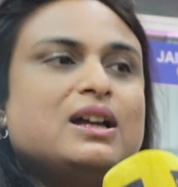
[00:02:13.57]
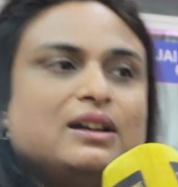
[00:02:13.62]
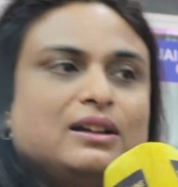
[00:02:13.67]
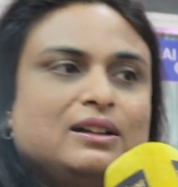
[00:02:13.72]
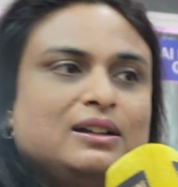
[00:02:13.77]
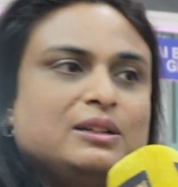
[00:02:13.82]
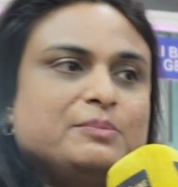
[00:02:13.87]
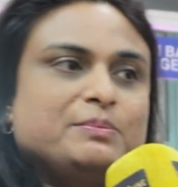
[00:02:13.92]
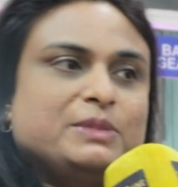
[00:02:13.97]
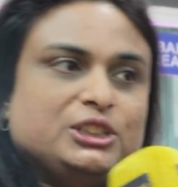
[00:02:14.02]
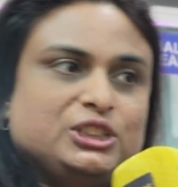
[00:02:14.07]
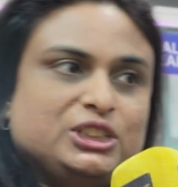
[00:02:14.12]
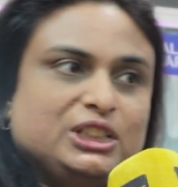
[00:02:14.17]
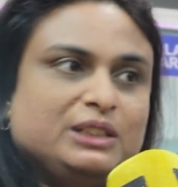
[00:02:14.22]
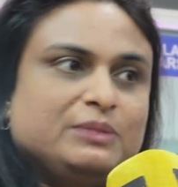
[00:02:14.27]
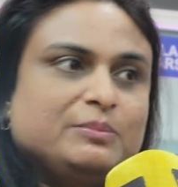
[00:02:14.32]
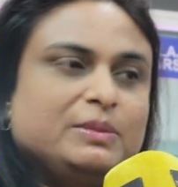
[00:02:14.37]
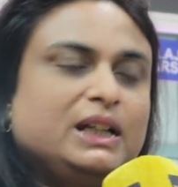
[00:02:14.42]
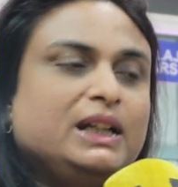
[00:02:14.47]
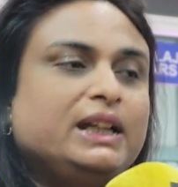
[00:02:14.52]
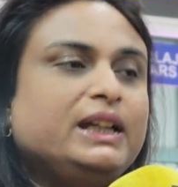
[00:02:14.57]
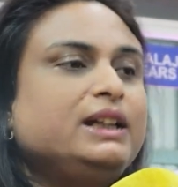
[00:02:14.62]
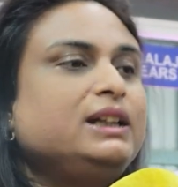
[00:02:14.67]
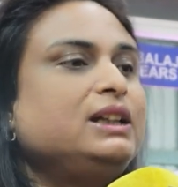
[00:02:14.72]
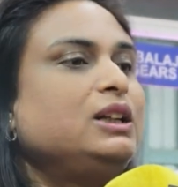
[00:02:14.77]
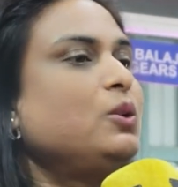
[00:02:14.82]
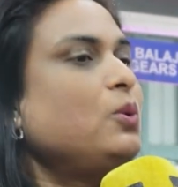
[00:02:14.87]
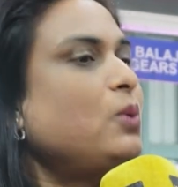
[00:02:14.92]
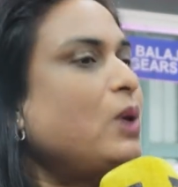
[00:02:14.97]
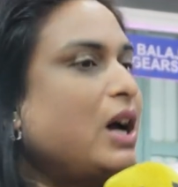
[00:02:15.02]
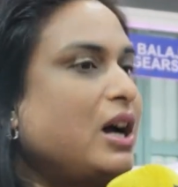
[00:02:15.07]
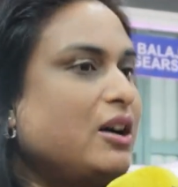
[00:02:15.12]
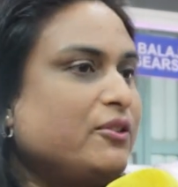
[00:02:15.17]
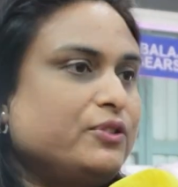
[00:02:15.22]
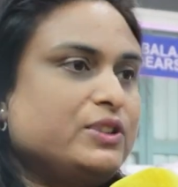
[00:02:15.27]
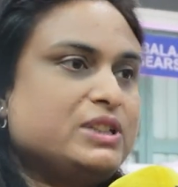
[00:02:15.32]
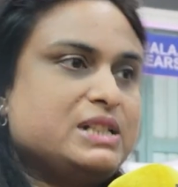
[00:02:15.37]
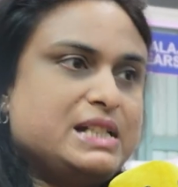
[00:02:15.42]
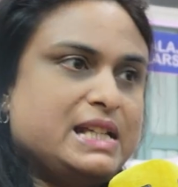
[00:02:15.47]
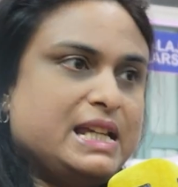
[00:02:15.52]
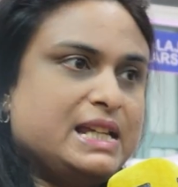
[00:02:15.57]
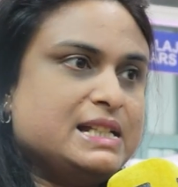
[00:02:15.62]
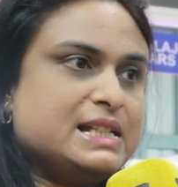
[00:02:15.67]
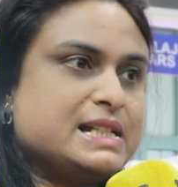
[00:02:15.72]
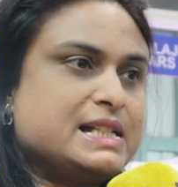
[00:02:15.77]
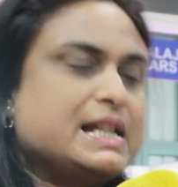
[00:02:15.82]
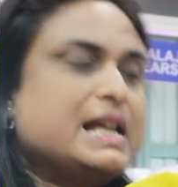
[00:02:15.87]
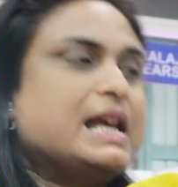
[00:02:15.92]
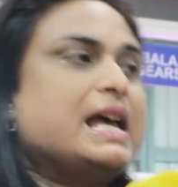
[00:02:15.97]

uh, machine building to after sales.